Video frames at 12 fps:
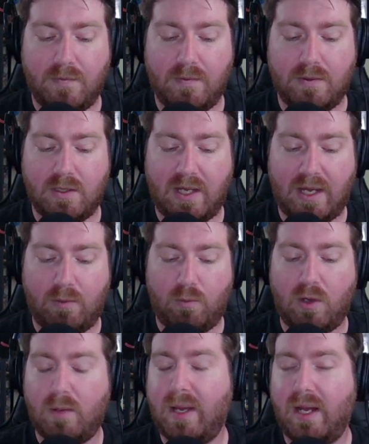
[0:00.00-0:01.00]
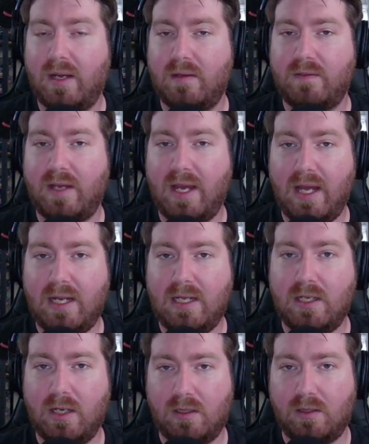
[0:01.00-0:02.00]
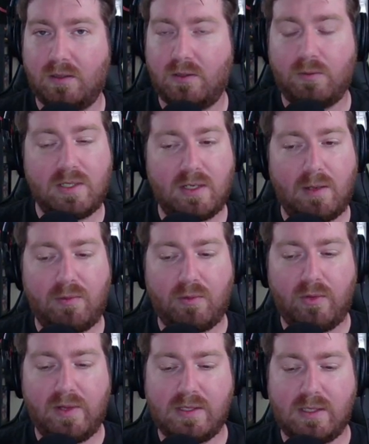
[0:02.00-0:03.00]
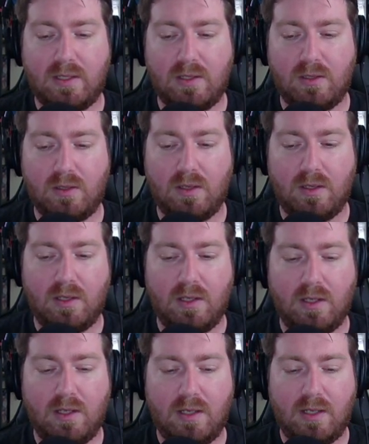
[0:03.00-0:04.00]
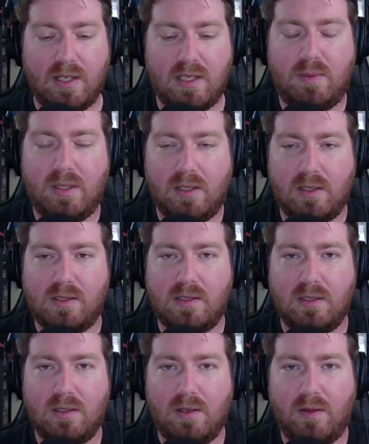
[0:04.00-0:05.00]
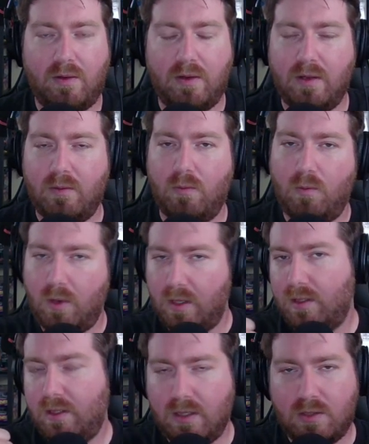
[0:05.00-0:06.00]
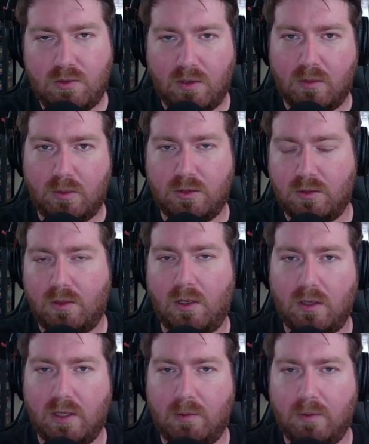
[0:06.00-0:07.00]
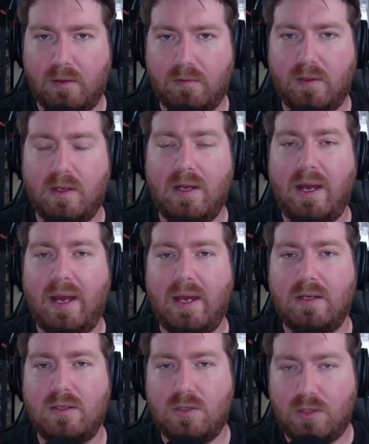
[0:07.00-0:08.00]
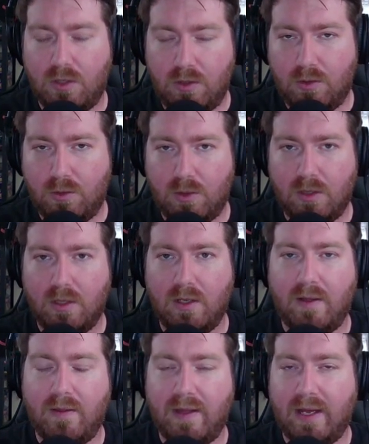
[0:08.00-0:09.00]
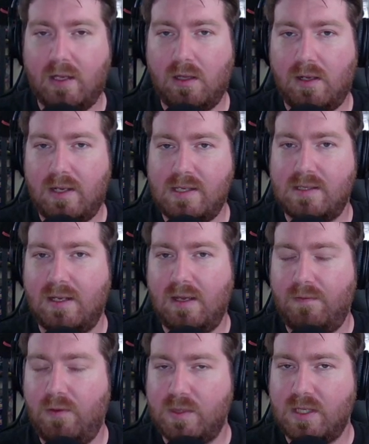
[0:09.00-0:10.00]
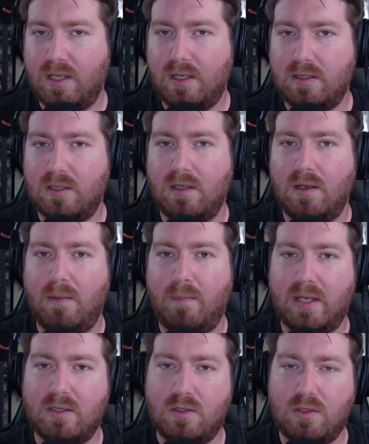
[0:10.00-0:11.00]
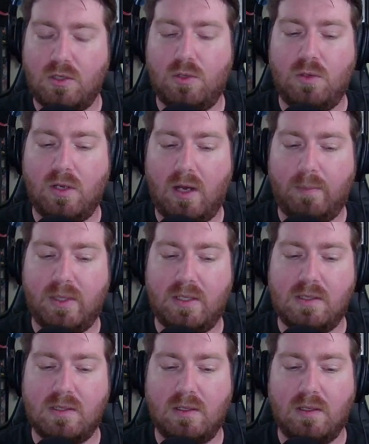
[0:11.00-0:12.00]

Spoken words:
to add 1 mana of any color. The reason I'm throwing this in here is because they're 1, indestructible, so they're hard to get rid of, and 2, that clause, if it was kicked, makes 2 copies